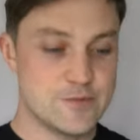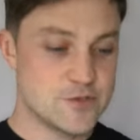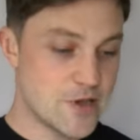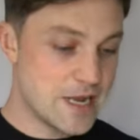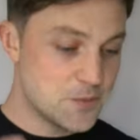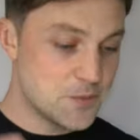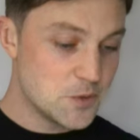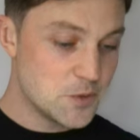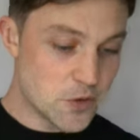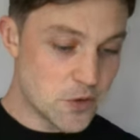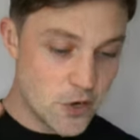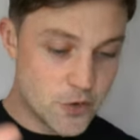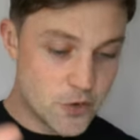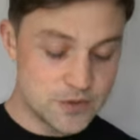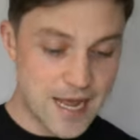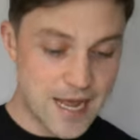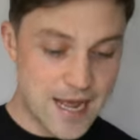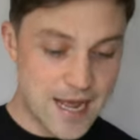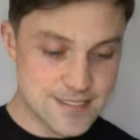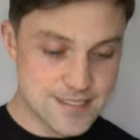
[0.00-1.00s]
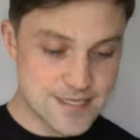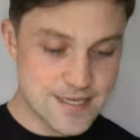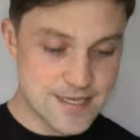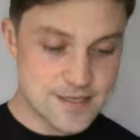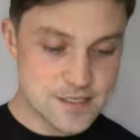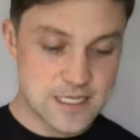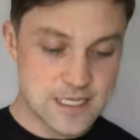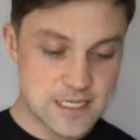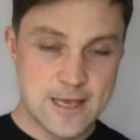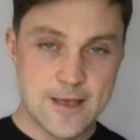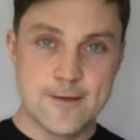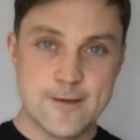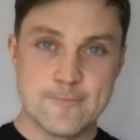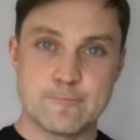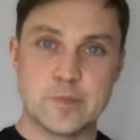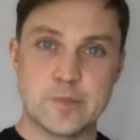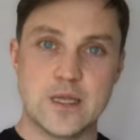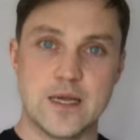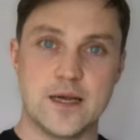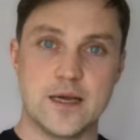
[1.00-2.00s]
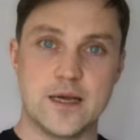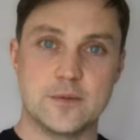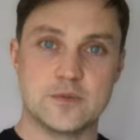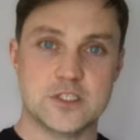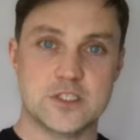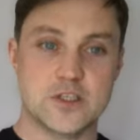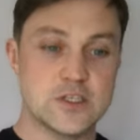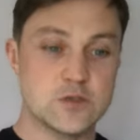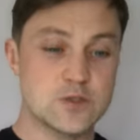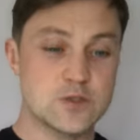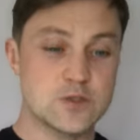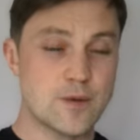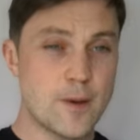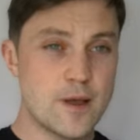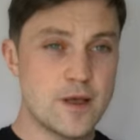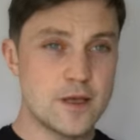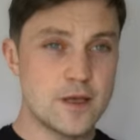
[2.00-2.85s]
So anyone who owned assets, so this was